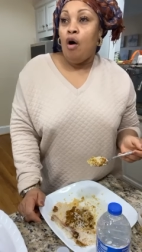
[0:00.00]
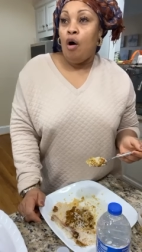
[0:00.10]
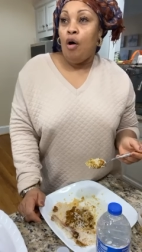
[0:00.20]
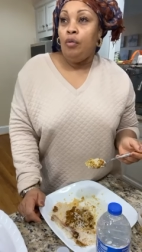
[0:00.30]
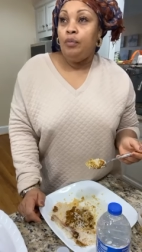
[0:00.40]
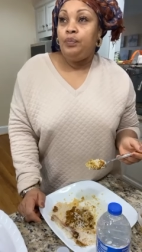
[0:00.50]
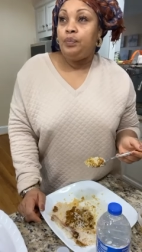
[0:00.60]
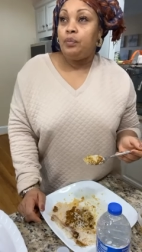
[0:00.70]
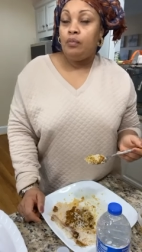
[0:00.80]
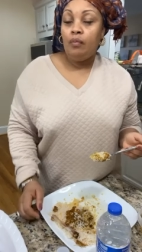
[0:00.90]
Or
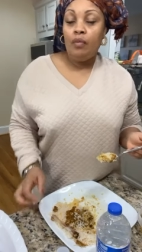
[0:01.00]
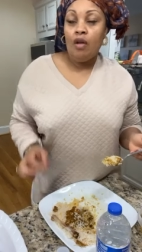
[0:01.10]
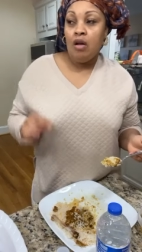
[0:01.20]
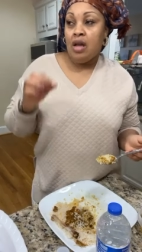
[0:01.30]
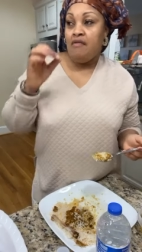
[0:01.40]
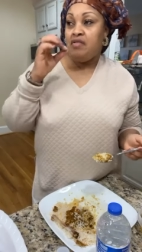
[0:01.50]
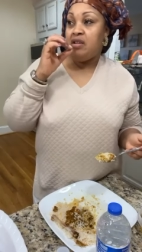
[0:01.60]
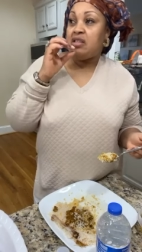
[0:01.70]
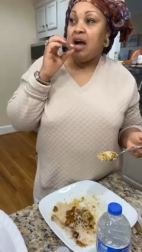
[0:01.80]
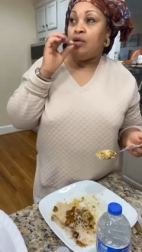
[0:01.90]
they give
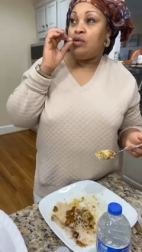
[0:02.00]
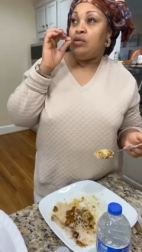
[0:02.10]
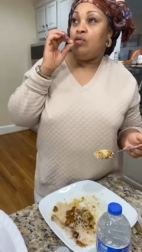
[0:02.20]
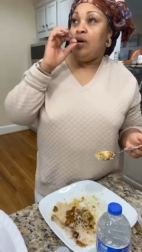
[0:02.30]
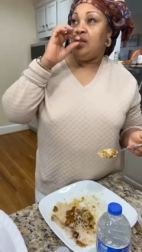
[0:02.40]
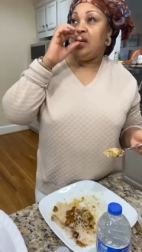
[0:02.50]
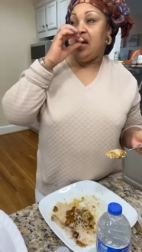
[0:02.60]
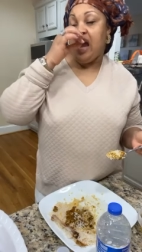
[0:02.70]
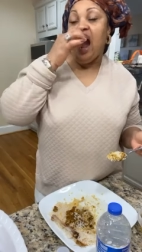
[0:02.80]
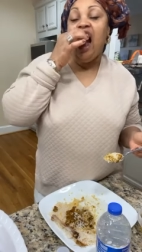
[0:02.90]
discounts once
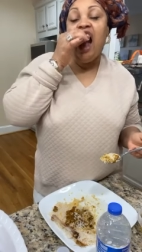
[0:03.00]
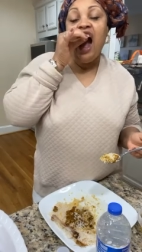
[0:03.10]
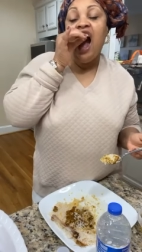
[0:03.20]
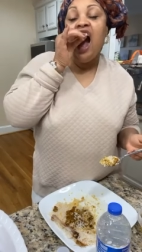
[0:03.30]
a year.